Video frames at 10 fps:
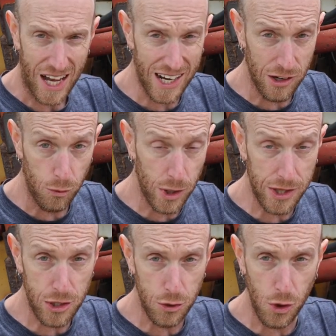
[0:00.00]
I got a
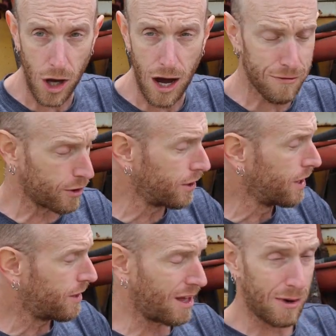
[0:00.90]
really cool offer
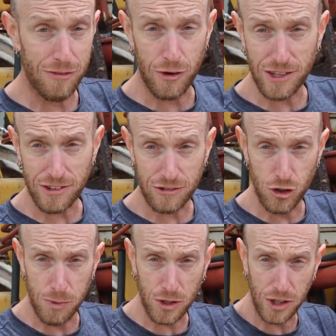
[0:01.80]
that my friends at
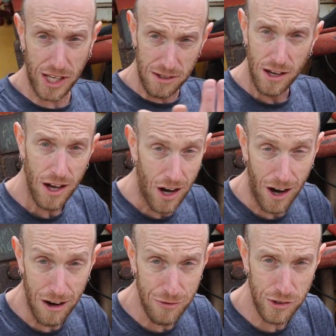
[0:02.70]
Super Clean
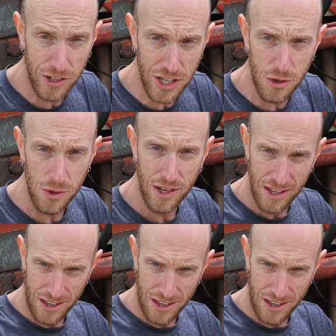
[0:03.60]
offered to you,